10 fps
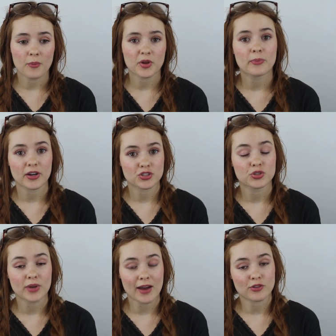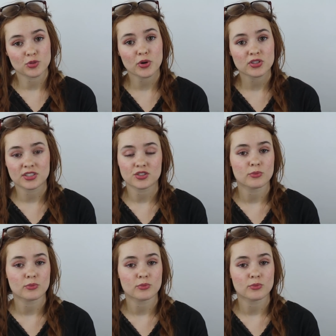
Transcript: compared to an average person.